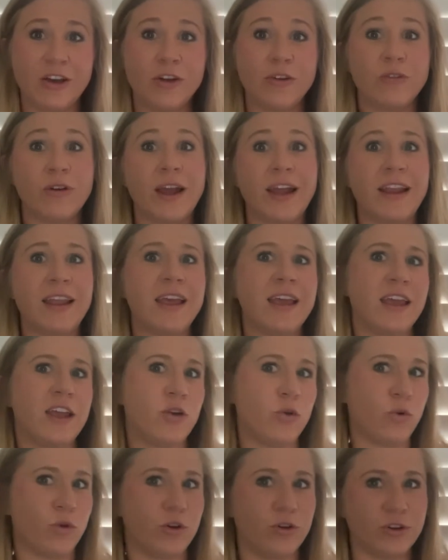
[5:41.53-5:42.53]
right, in
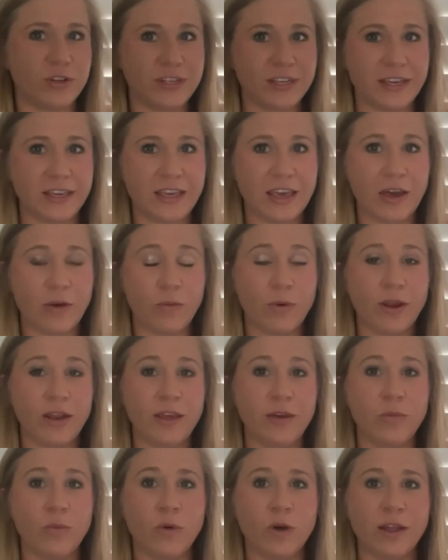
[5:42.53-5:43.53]
order to get what
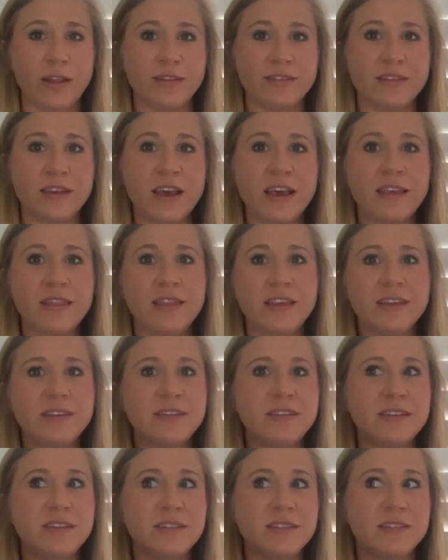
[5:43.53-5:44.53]
he wants. This
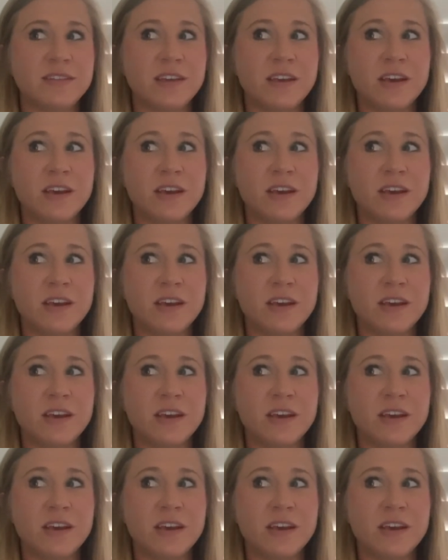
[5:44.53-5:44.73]
is